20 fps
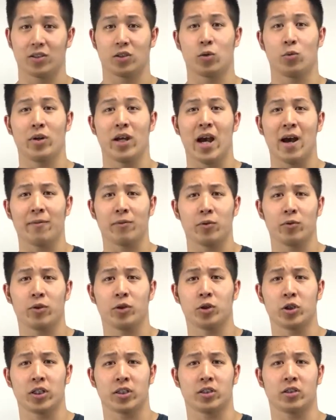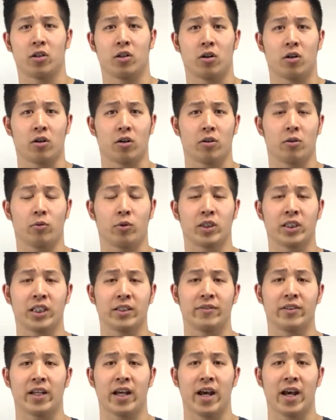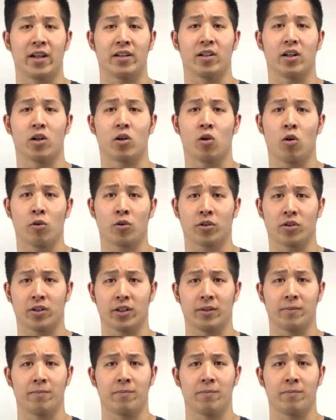So we have to adjust our receiving hand accordingly.